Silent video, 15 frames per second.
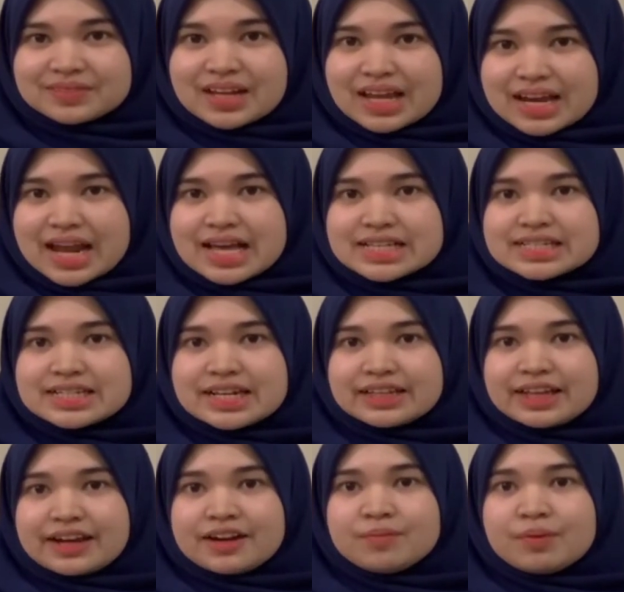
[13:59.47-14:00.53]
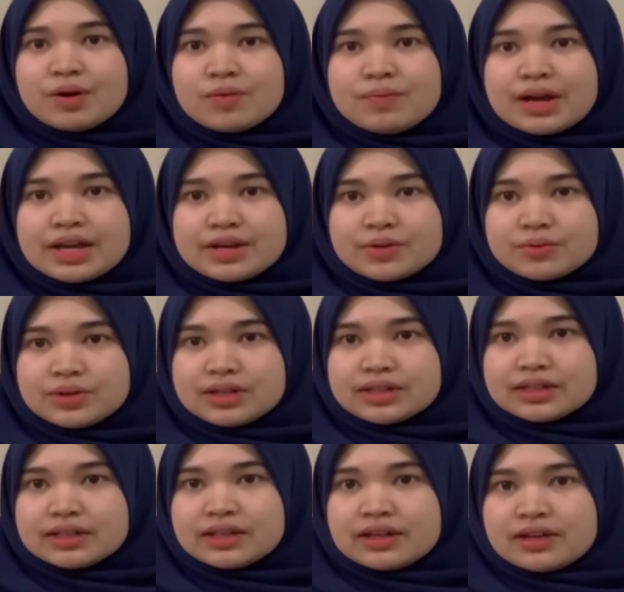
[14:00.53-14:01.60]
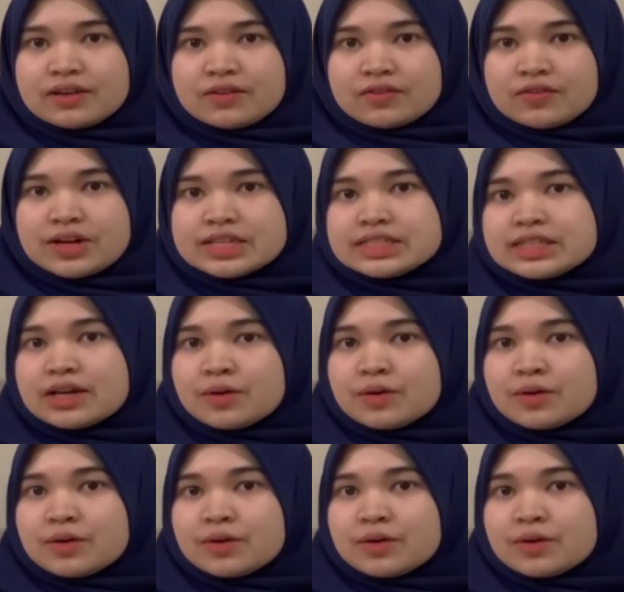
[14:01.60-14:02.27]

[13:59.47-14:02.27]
Next, the tidal power plant in the world. First, a